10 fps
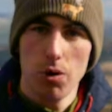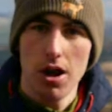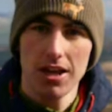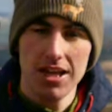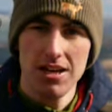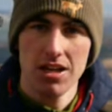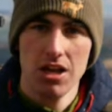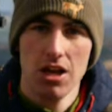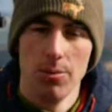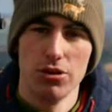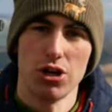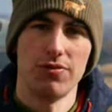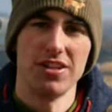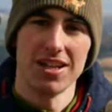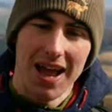work in, which I
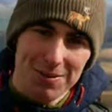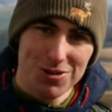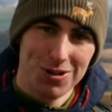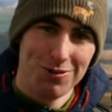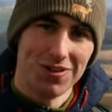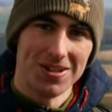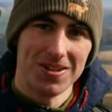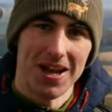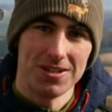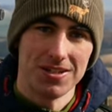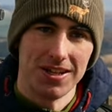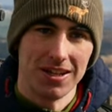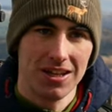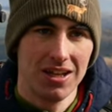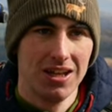think is absolutely
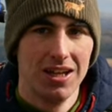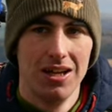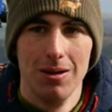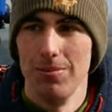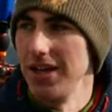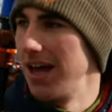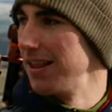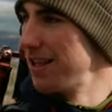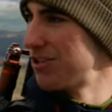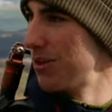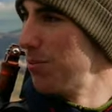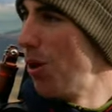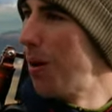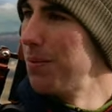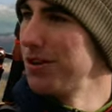fantastic. But yeah, there's some
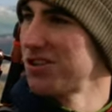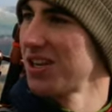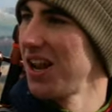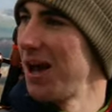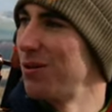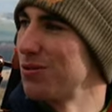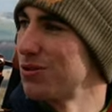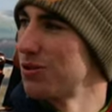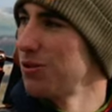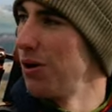ominous clouds